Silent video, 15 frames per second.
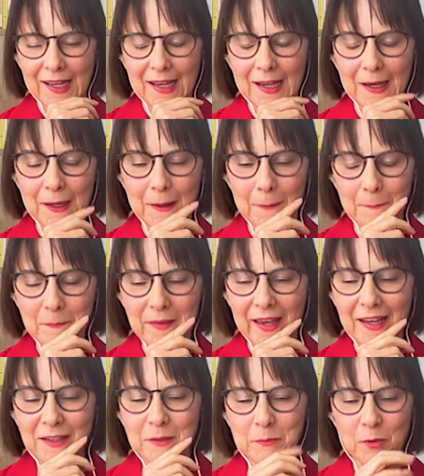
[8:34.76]

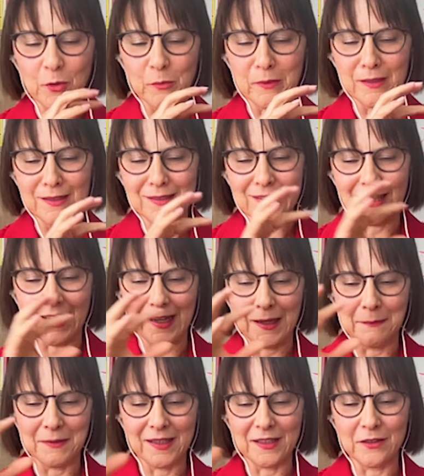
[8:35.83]
At the moment,
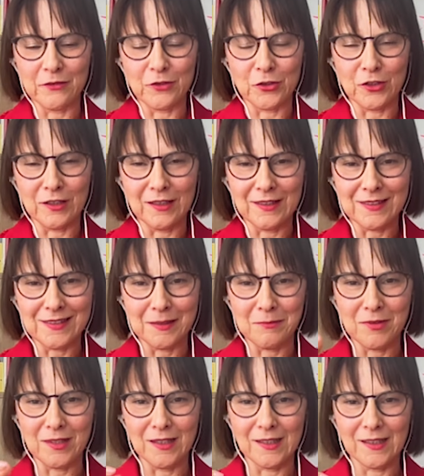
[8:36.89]
I'm kind of doing
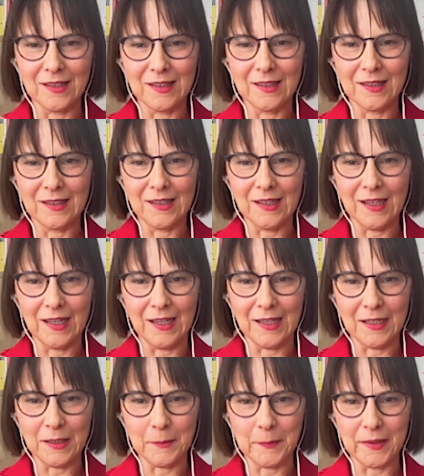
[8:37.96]
something a
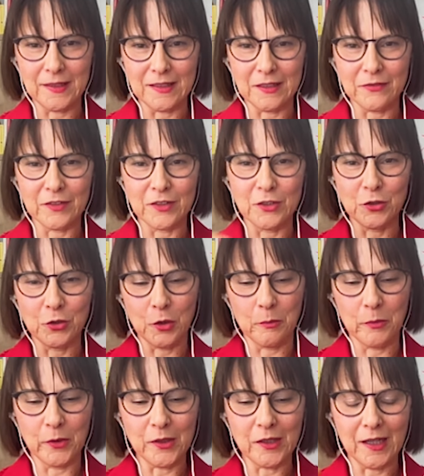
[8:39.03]
little bit different to a
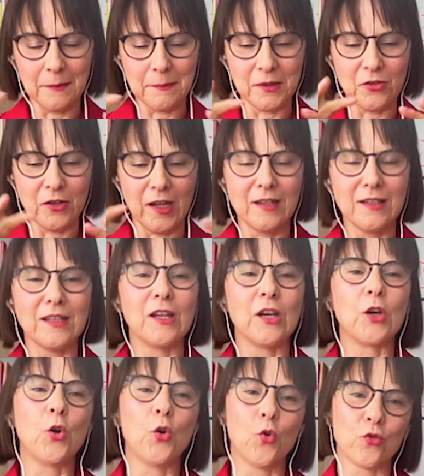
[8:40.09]
book. I'm creating a
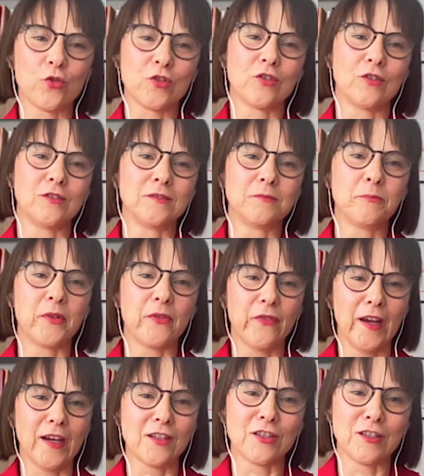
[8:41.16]
course on
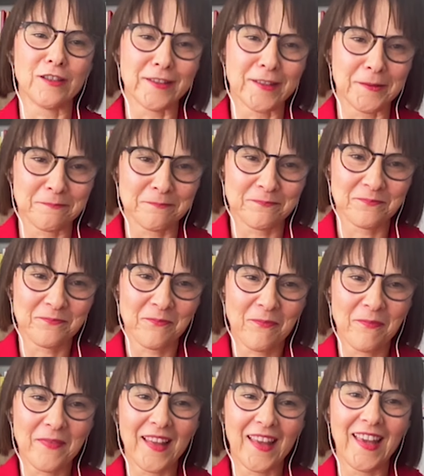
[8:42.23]
perfectionism,
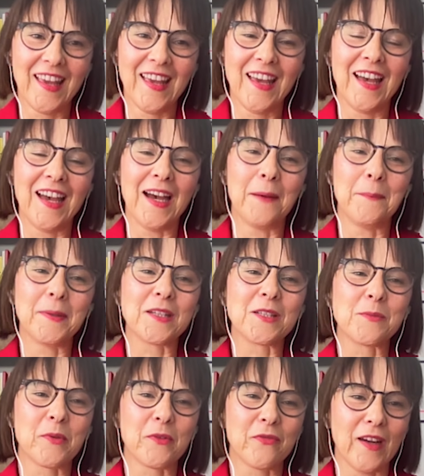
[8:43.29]

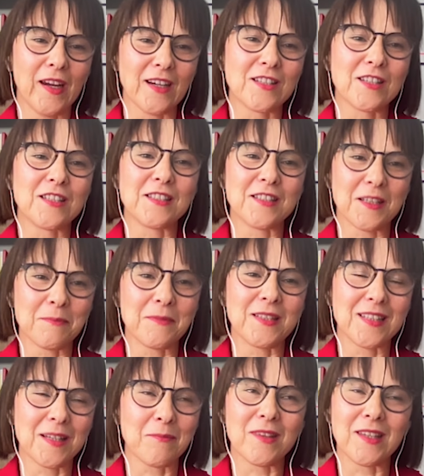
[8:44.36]
because perfectionism is
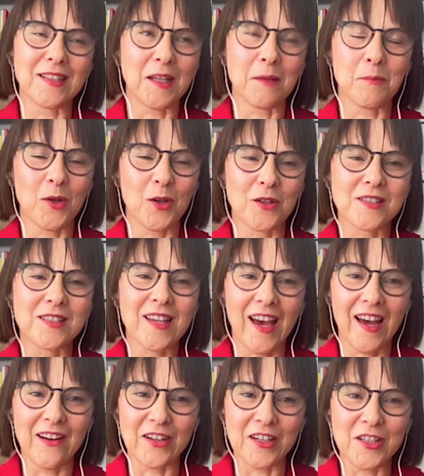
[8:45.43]
something that blocks
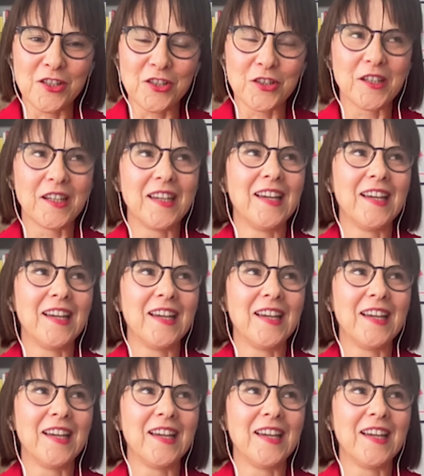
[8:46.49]
courage.